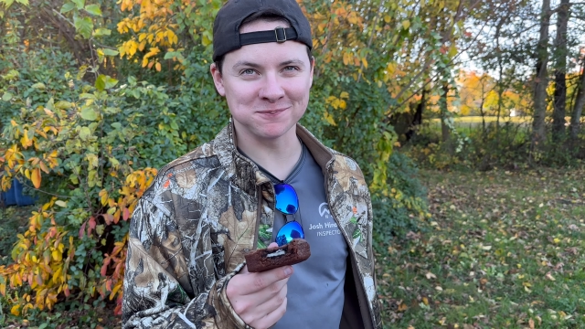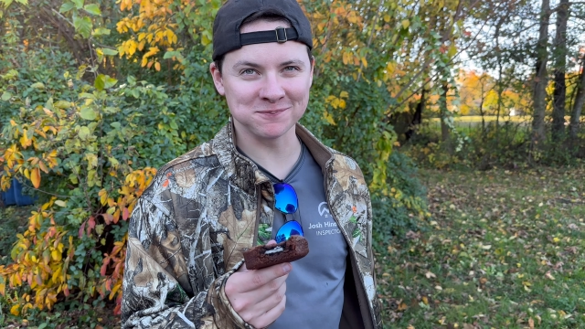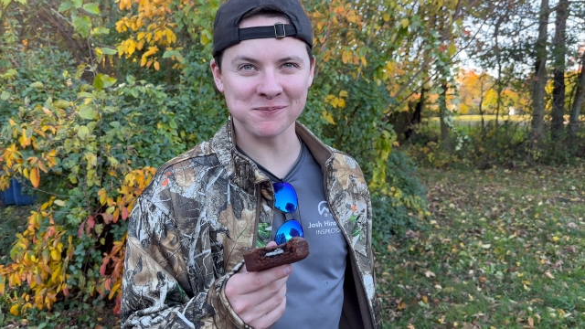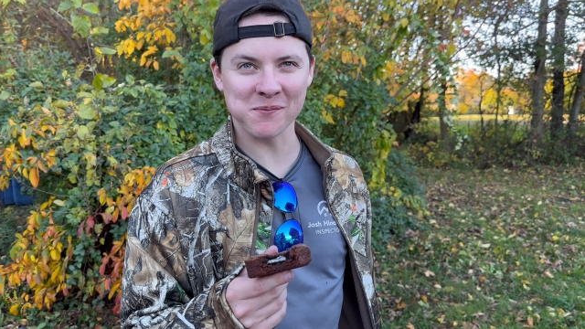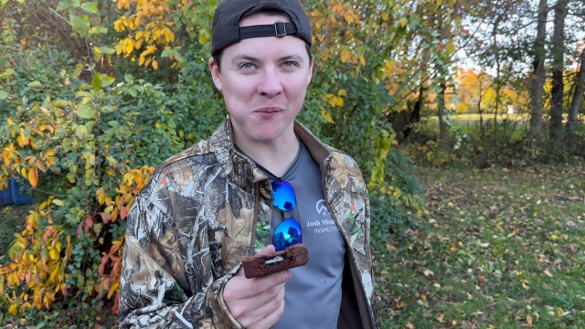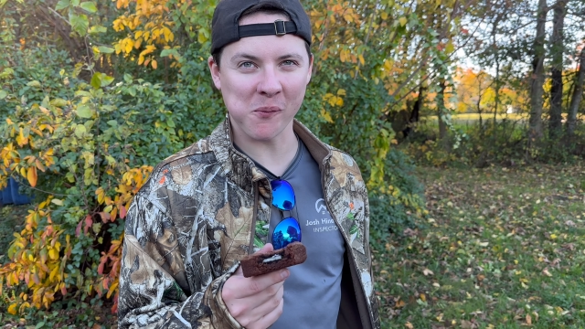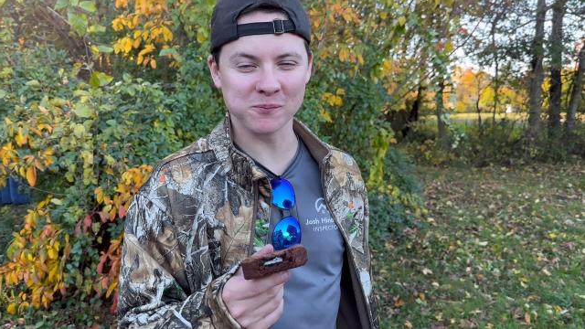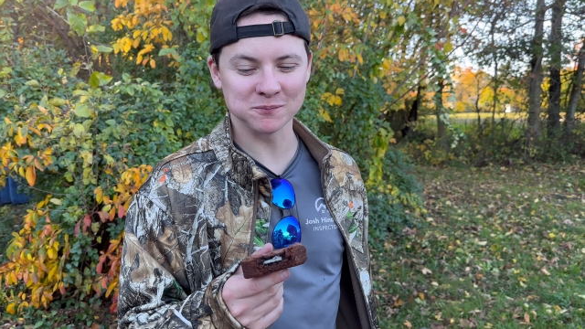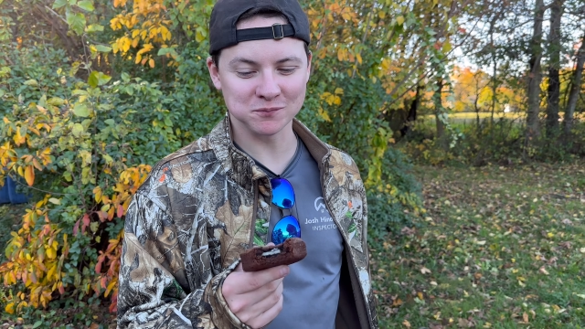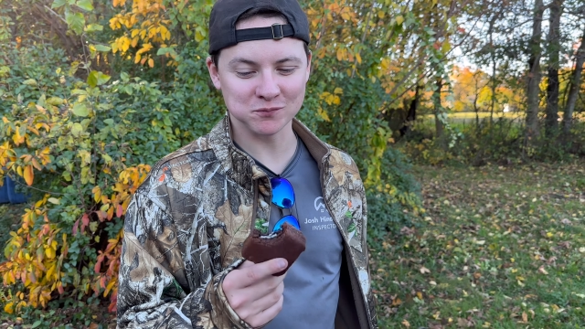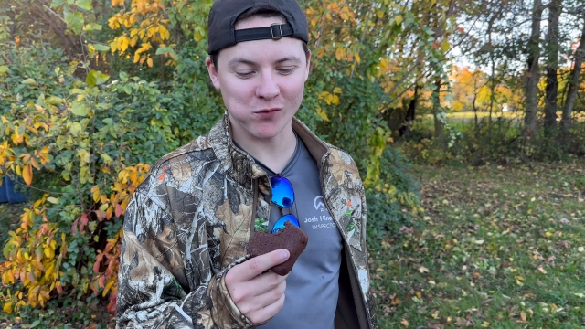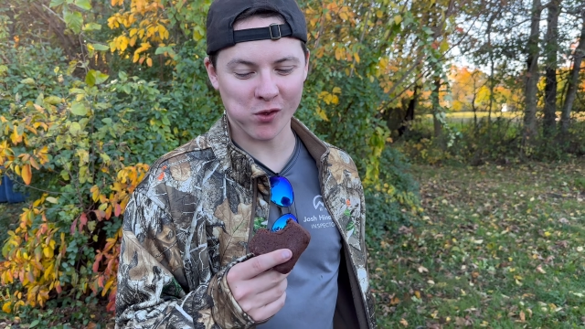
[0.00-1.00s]
But they
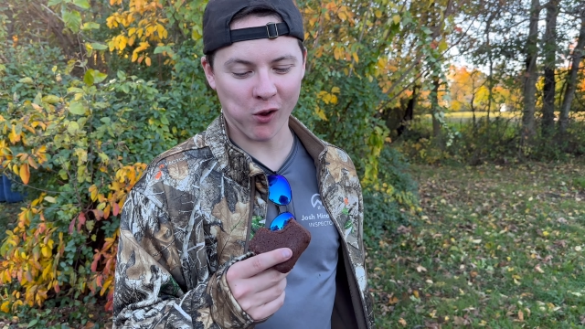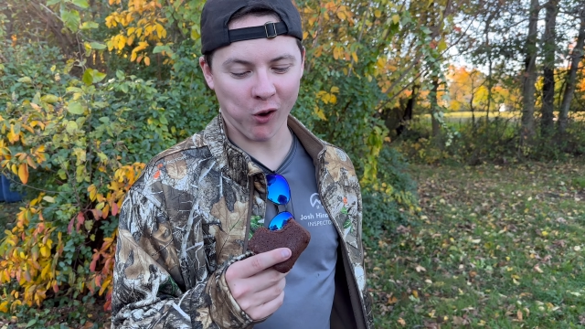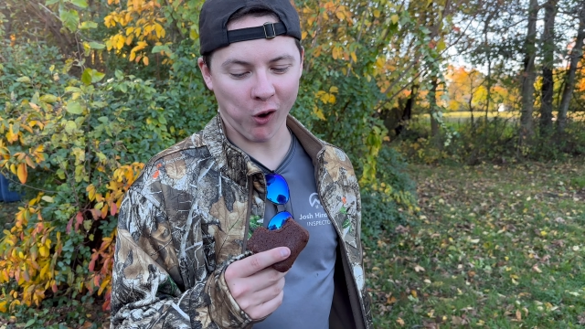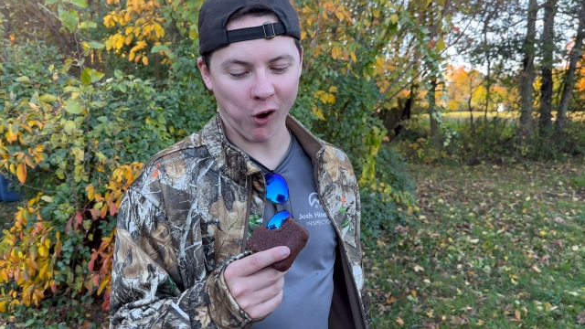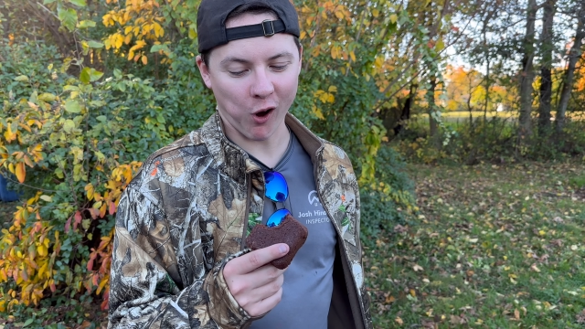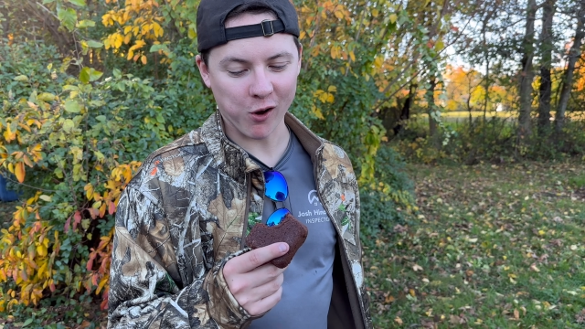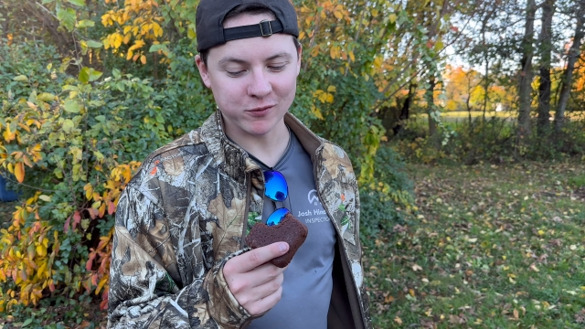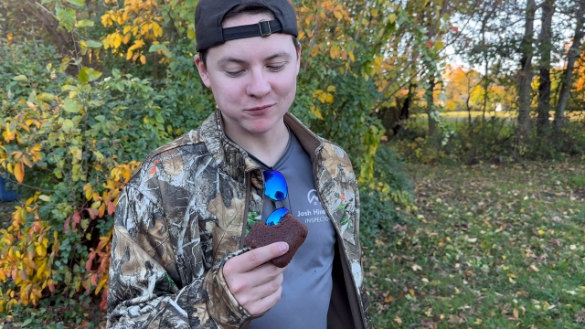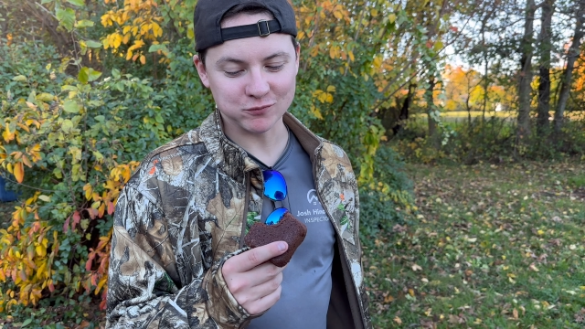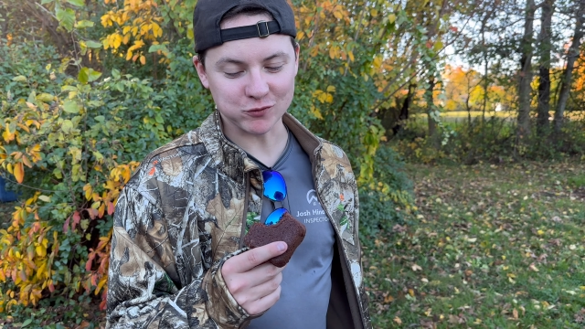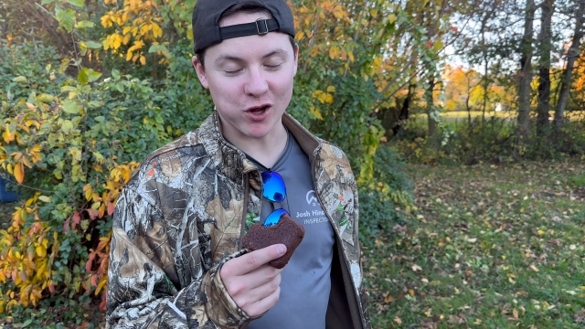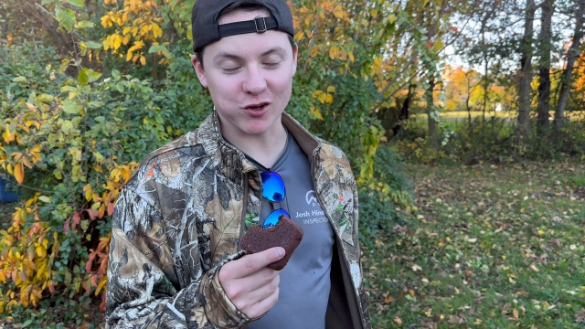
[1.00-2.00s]
are they're good.
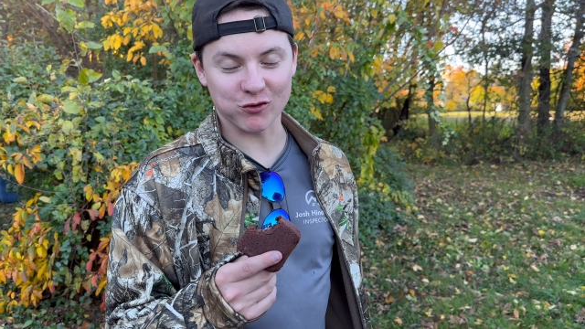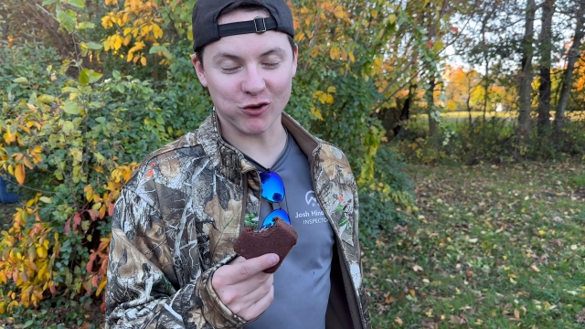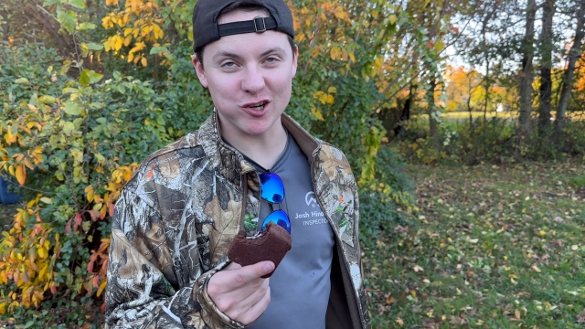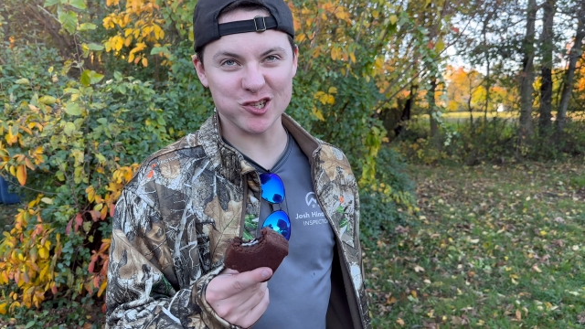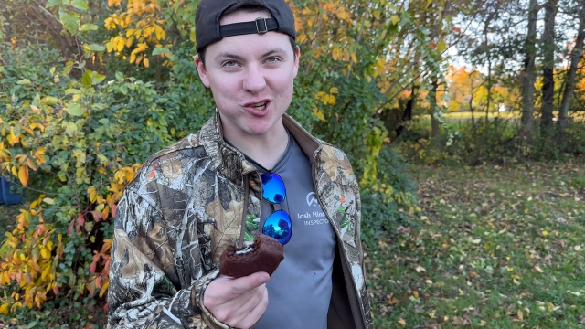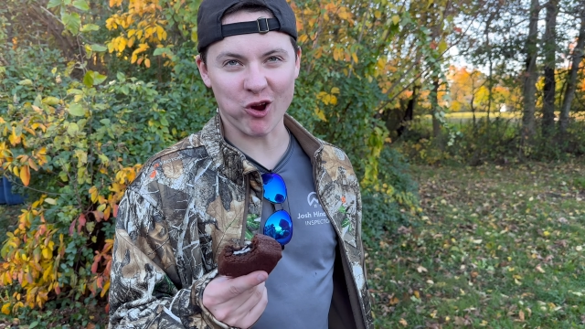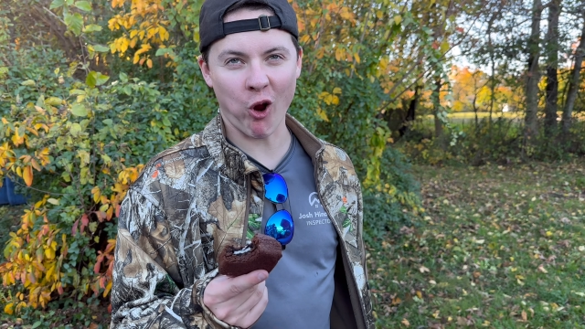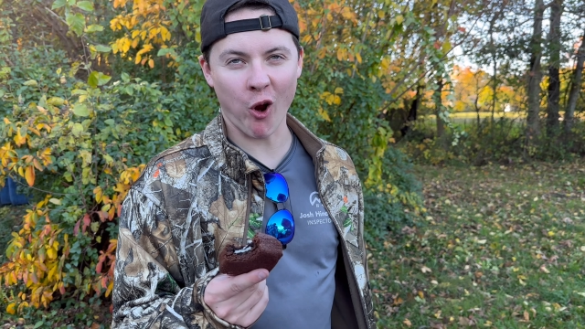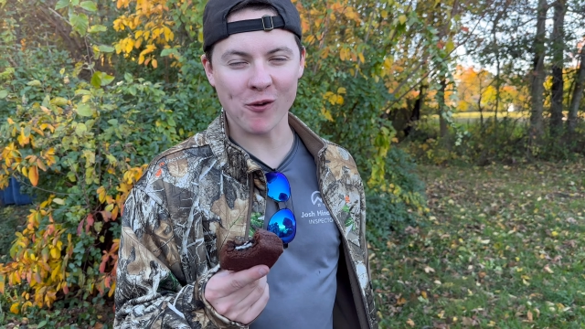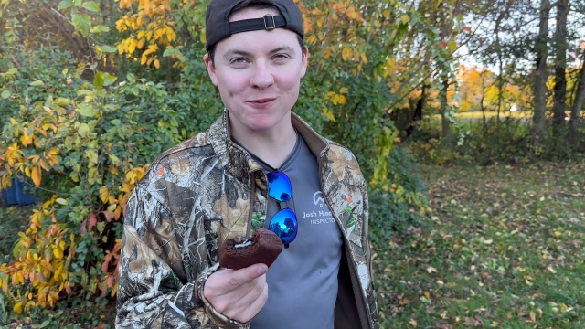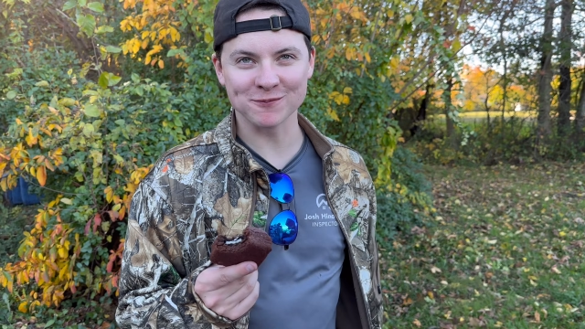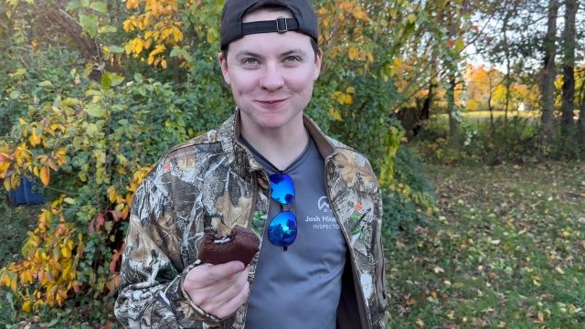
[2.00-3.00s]
It's fuzzy.
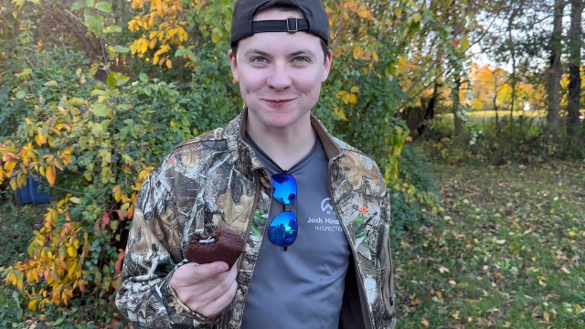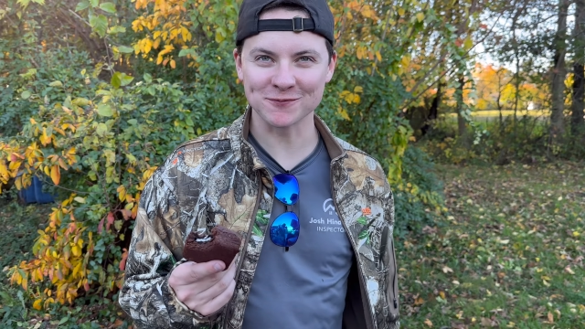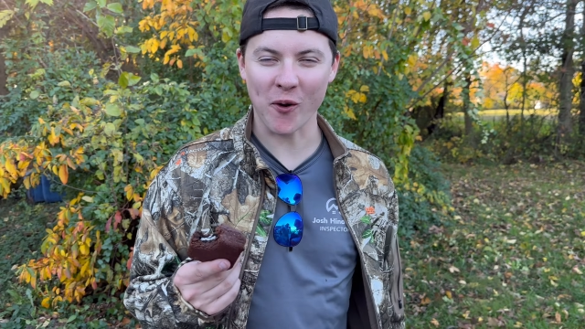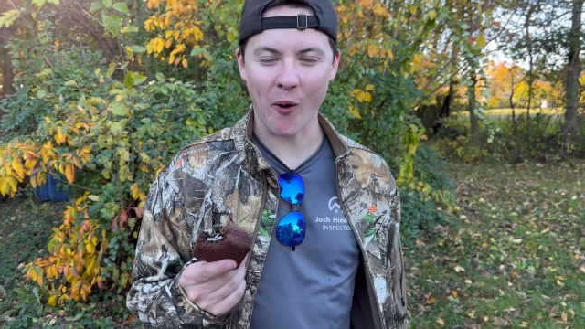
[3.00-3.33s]
Yeah.